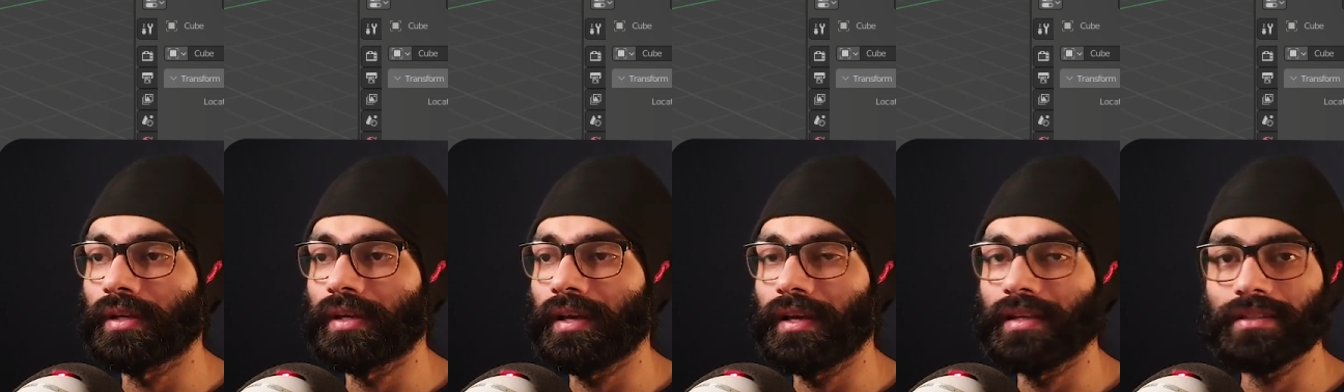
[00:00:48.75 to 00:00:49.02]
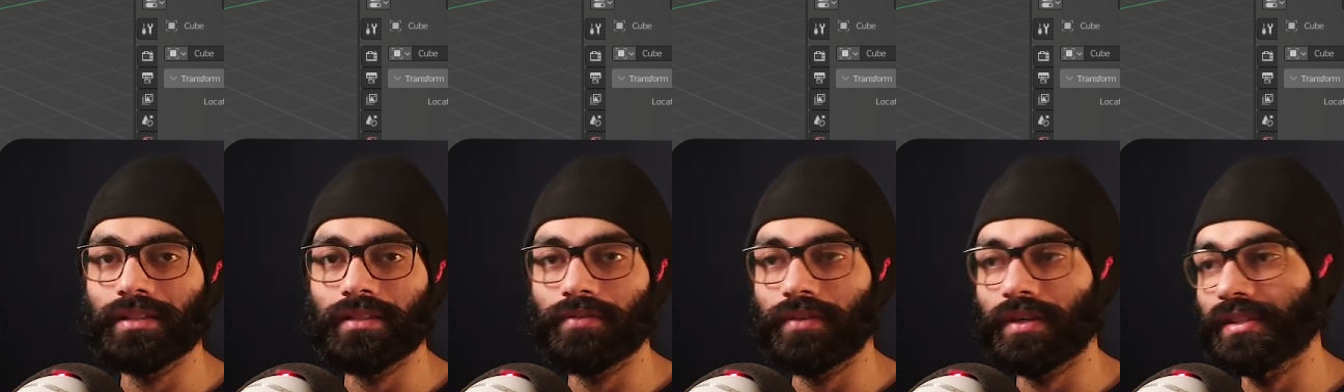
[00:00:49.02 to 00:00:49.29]

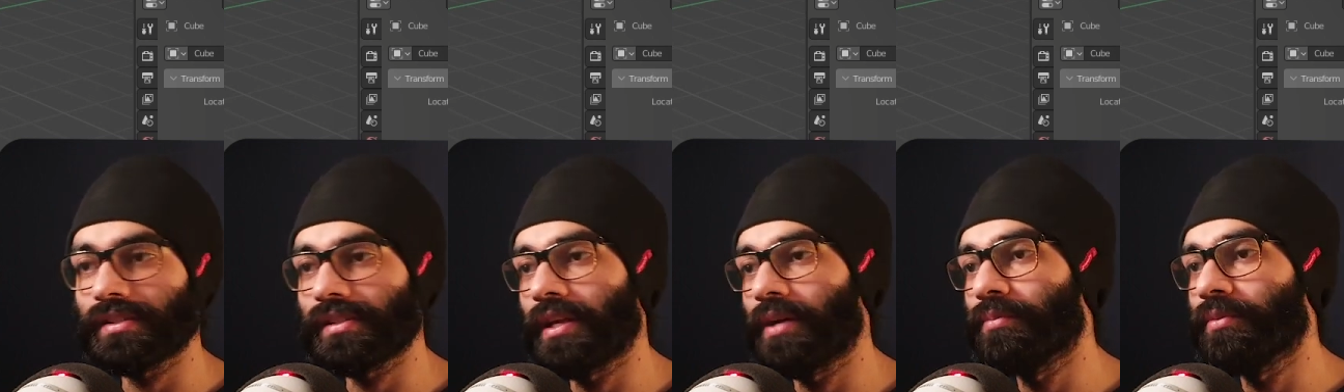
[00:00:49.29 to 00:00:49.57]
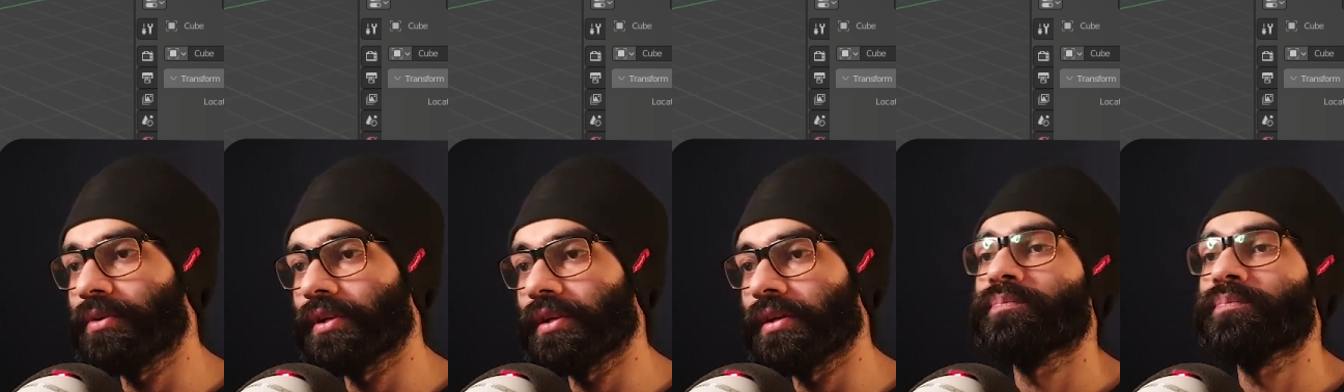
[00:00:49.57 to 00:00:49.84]
SFX
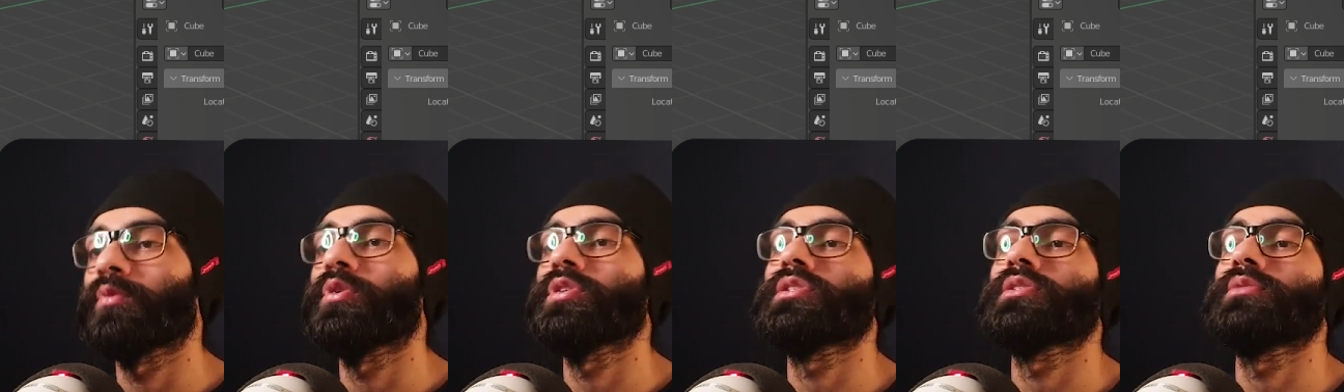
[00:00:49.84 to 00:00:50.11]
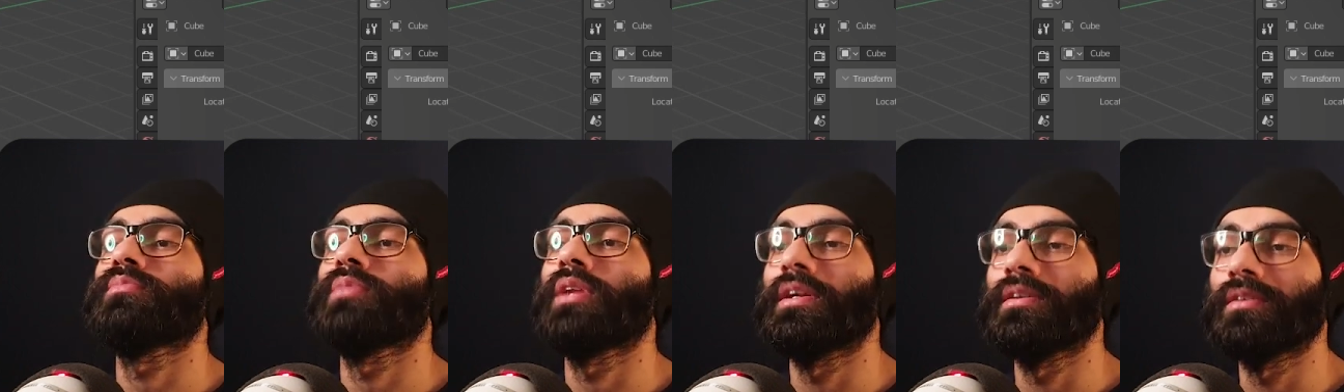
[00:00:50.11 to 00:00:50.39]
library. Watch
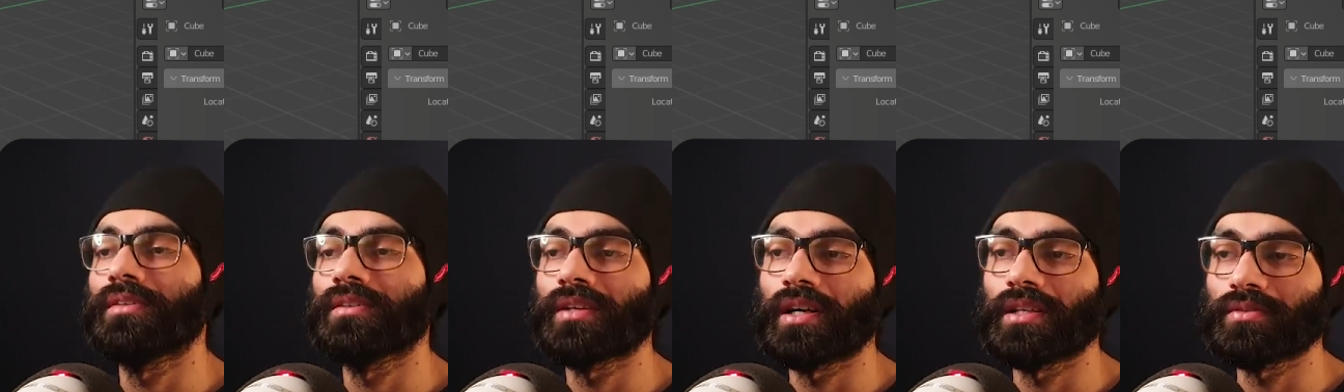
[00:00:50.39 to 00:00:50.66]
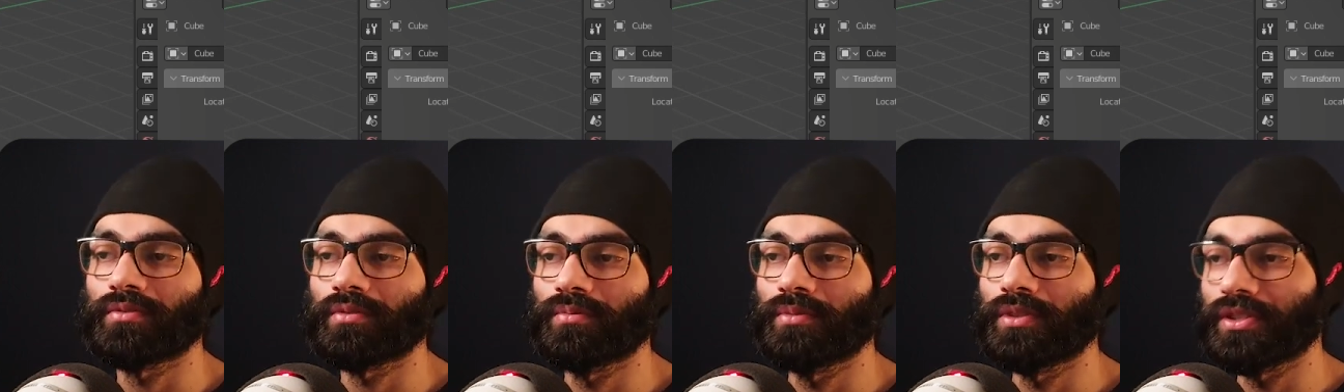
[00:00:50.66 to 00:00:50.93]
the Blender
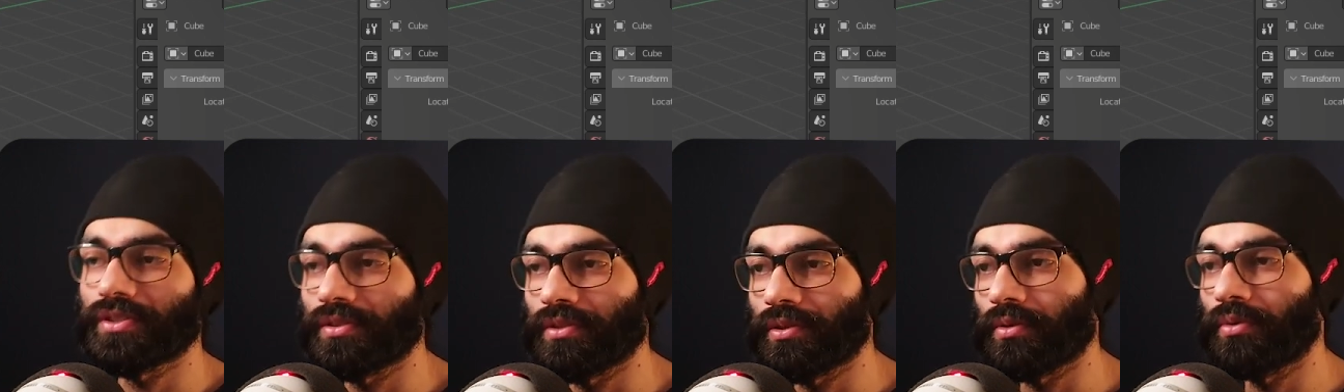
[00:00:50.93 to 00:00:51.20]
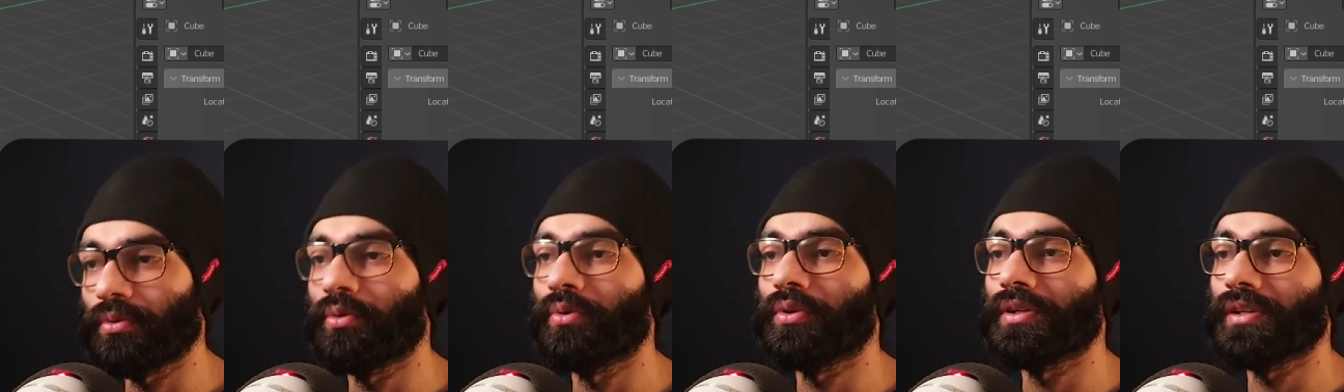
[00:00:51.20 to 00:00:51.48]
transformation
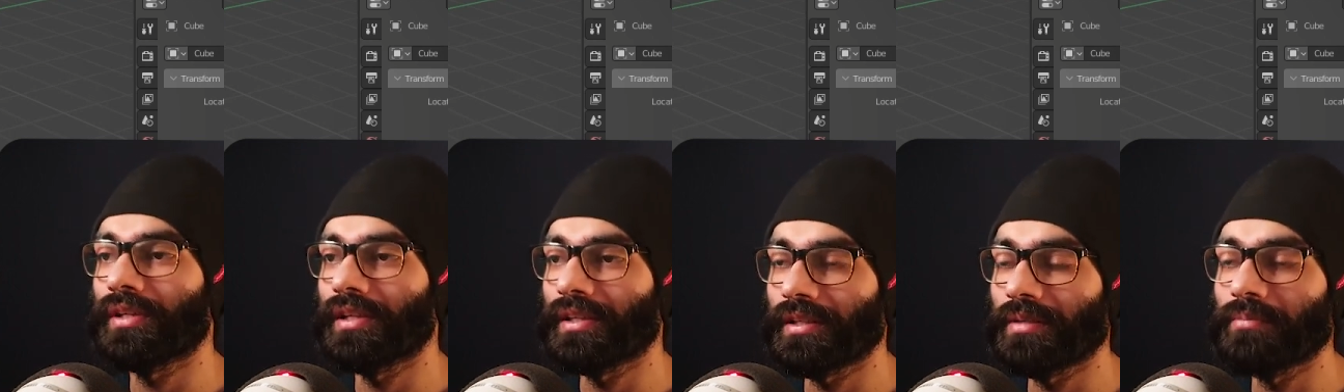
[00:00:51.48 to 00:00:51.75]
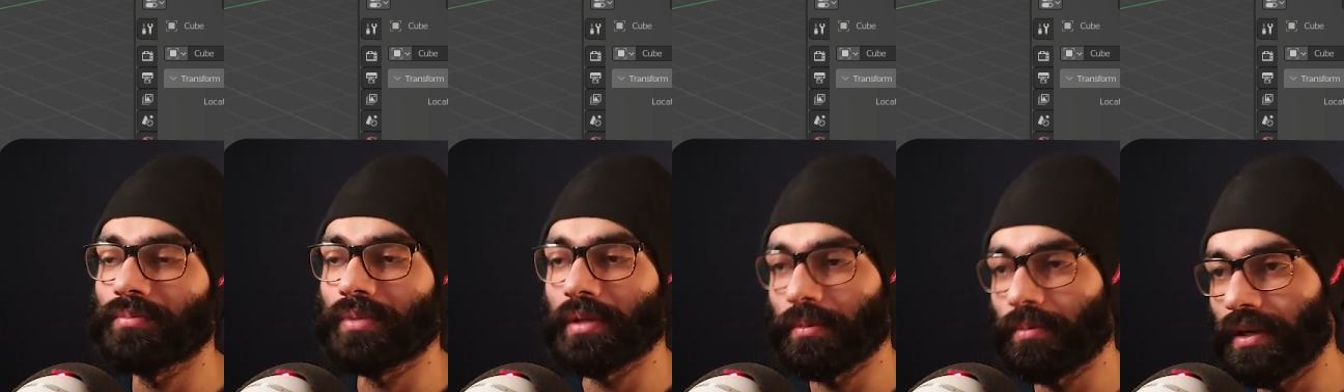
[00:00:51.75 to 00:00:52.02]
tutorial
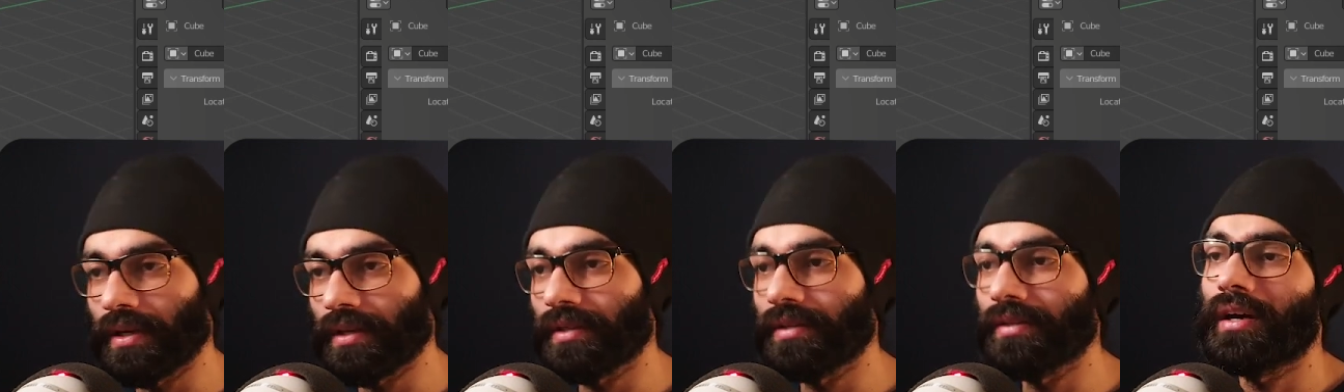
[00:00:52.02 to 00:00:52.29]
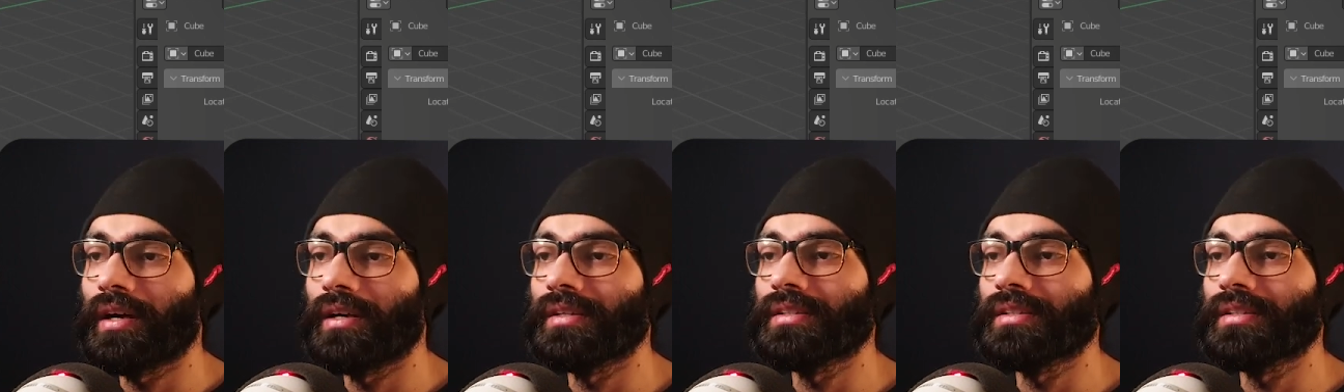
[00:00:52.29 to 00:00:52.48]
and implement it.